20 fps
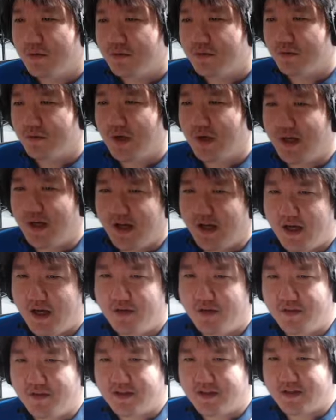what I
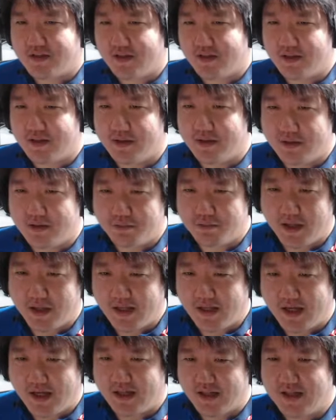have is my
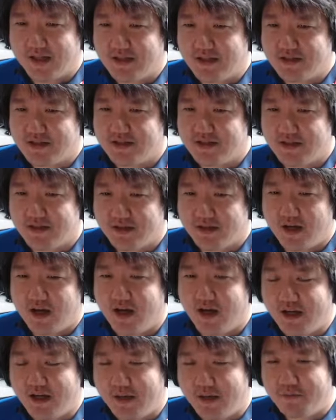necklace.
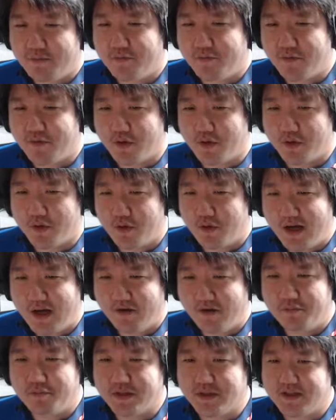I aim for
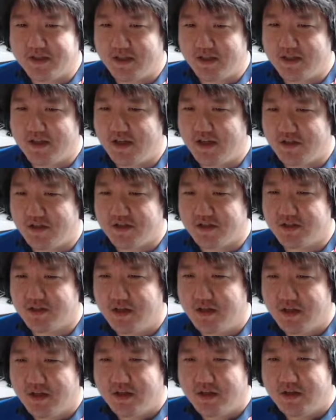health percentage.
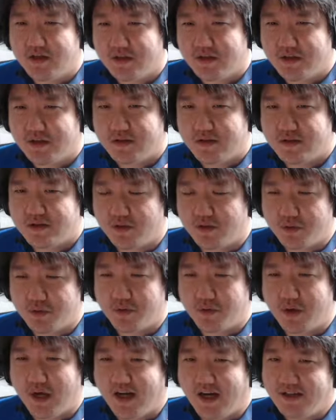
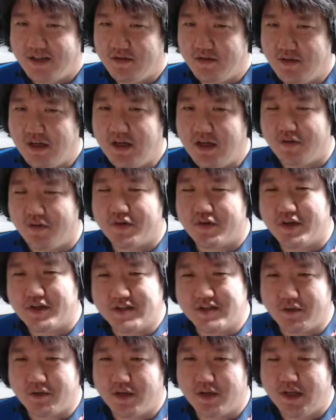So ideally, of
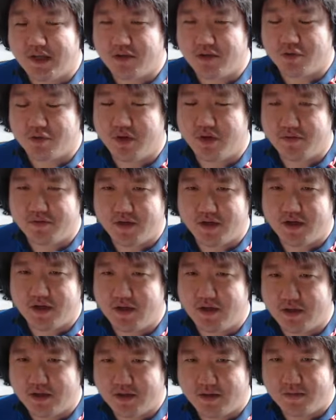course, I would like to have
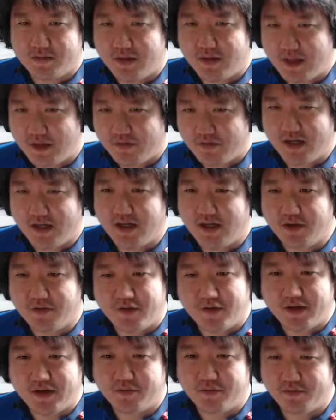a level
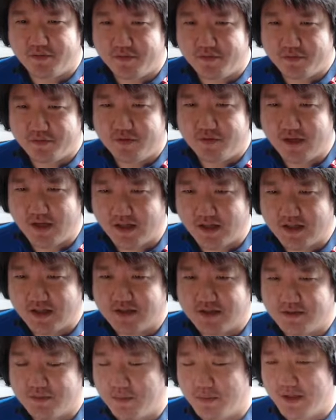85
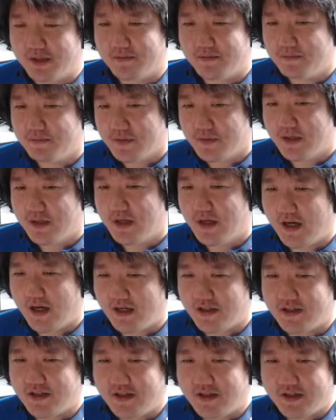necklace, but
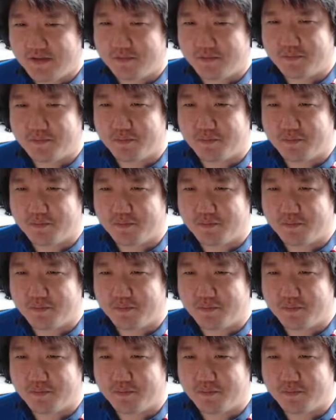I think